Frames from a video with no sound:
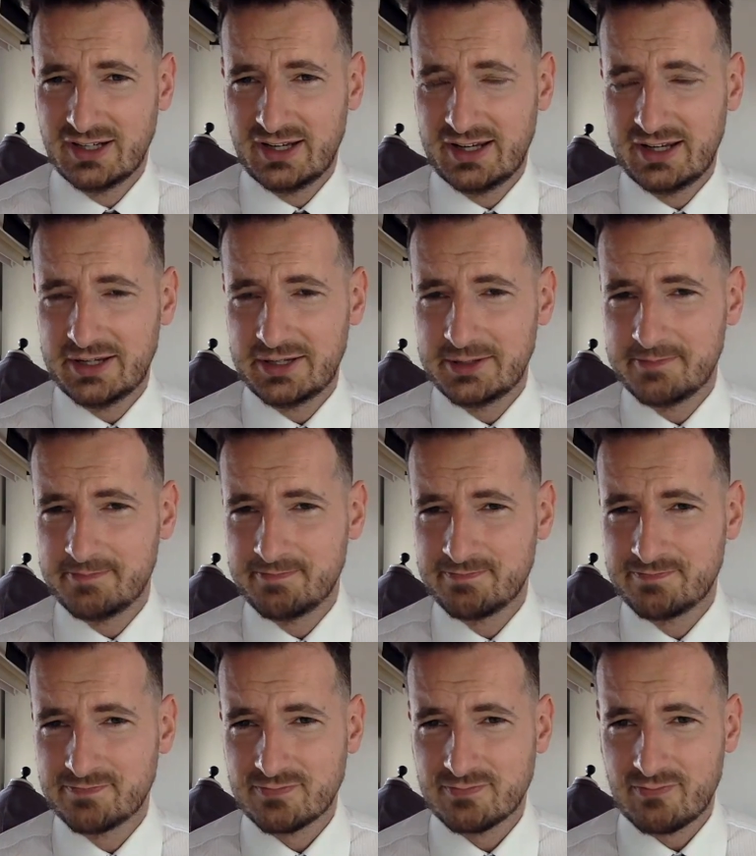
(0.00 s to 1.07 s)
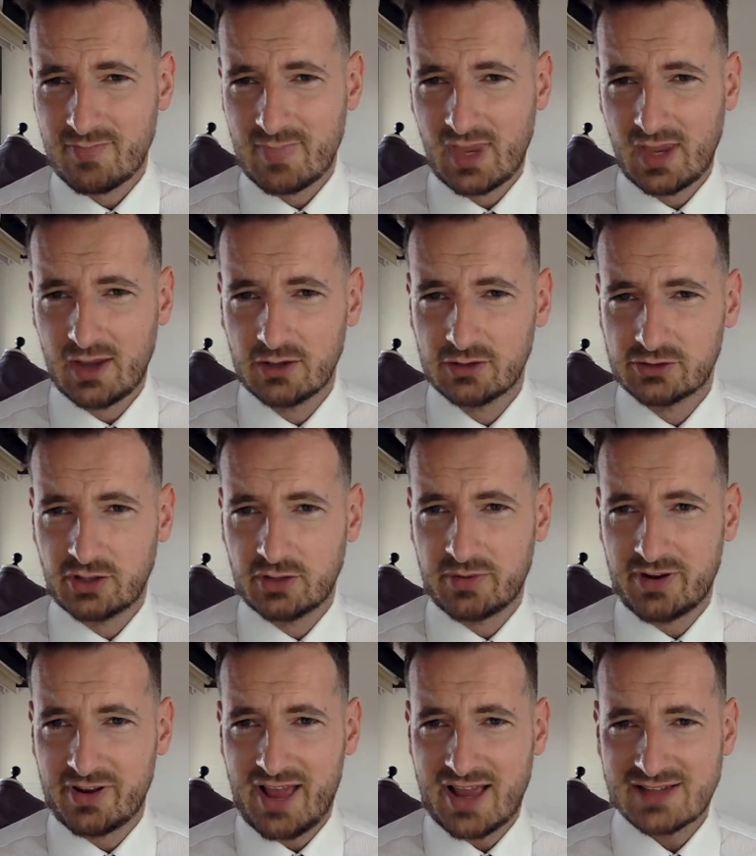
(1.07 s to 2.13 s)
Turbo
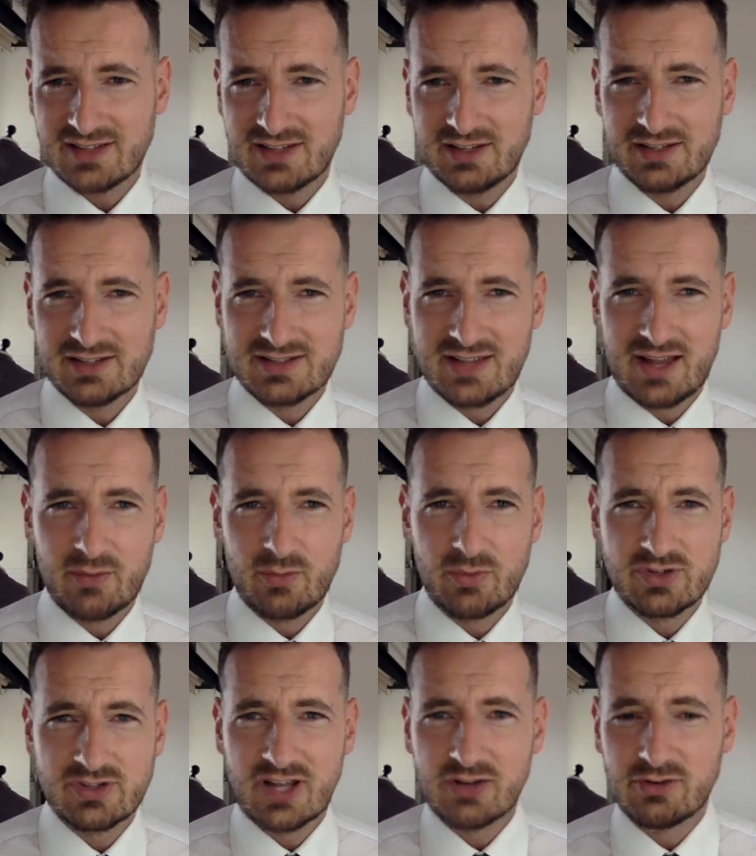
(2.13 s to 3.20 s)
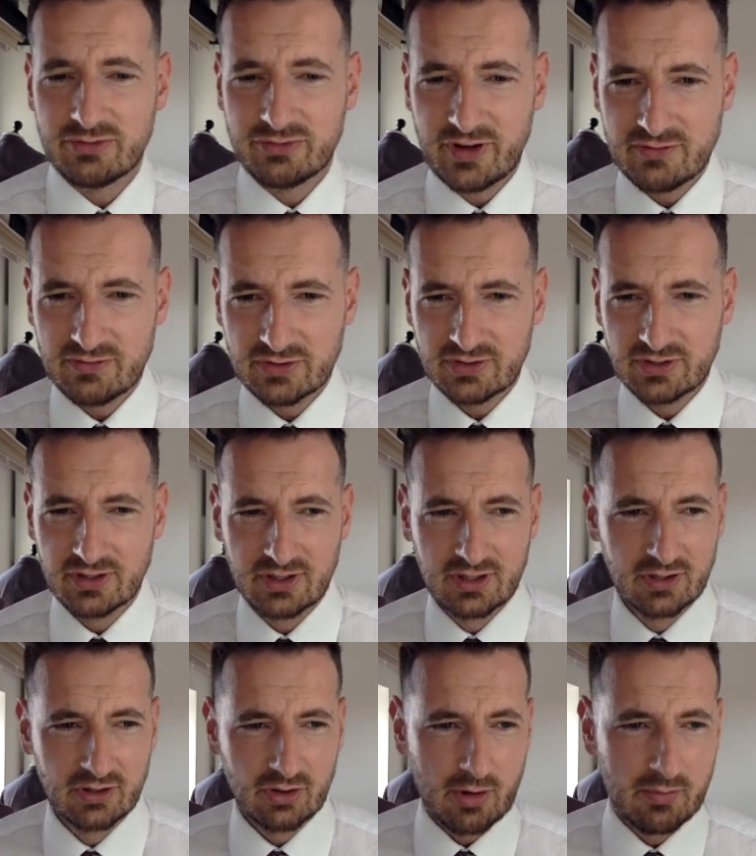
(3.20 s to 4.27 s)
Nasser, is that your favorite
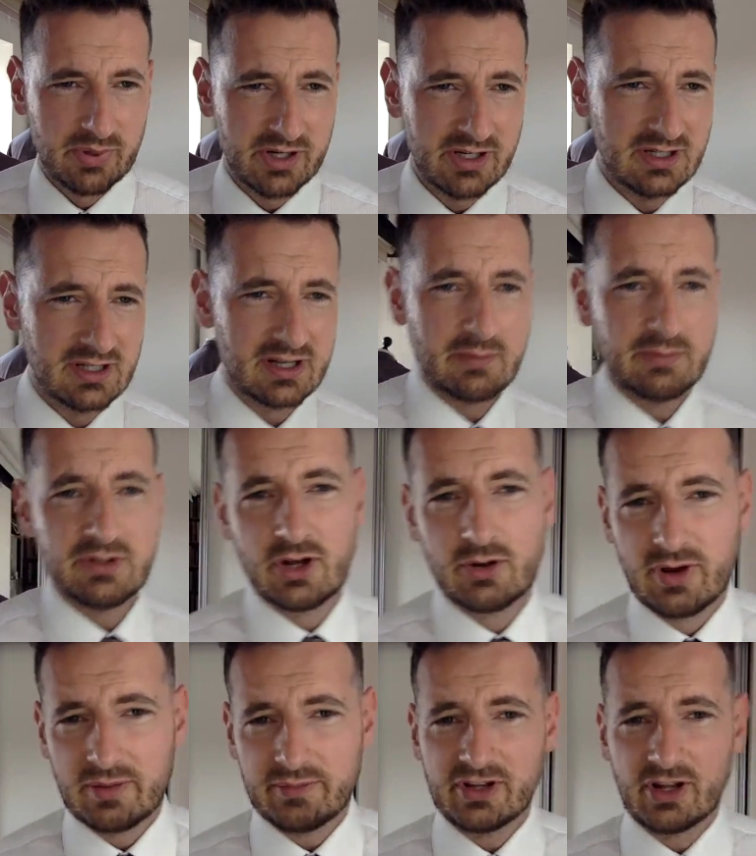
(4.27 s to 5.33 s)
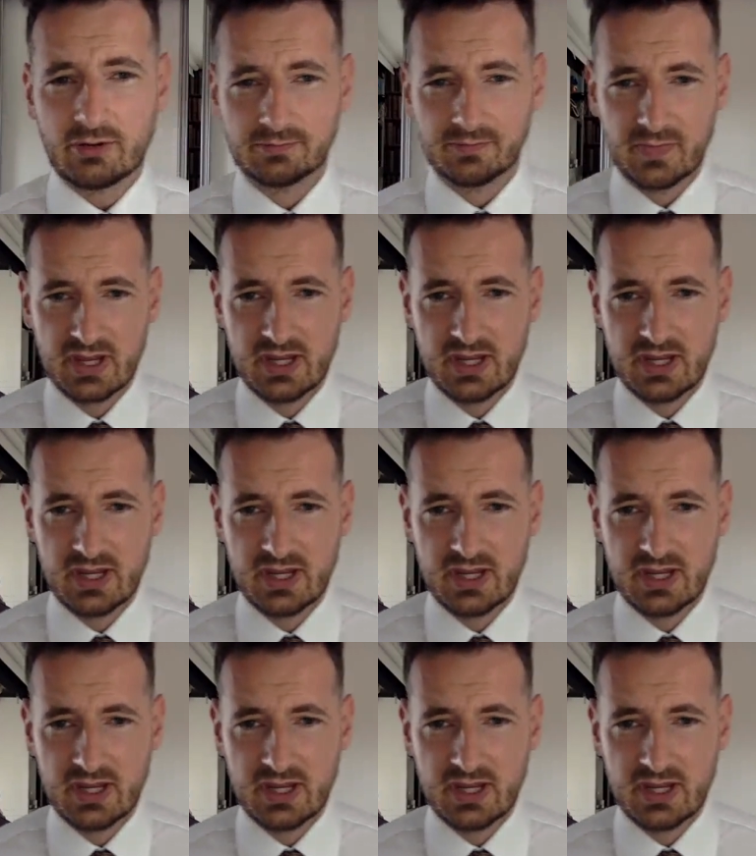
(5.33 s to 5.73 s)
company? Let me know.